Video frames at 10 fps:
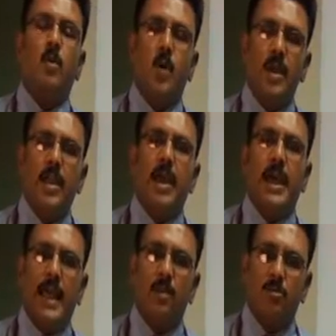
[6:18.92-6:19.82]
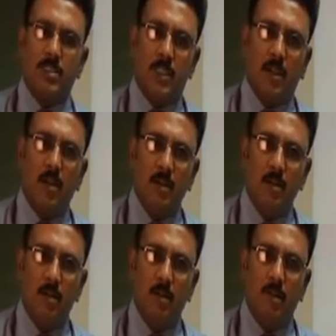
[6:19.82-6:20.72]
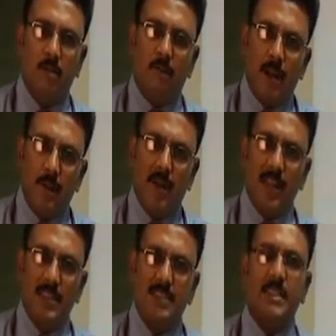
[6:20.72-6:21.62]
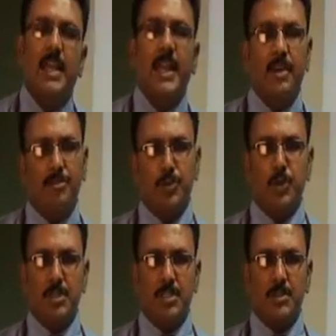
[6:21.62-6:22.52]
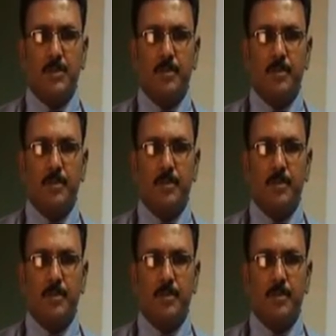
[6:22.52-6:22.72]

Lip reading: why I have to stick on fundamental analysis, that I have to know that.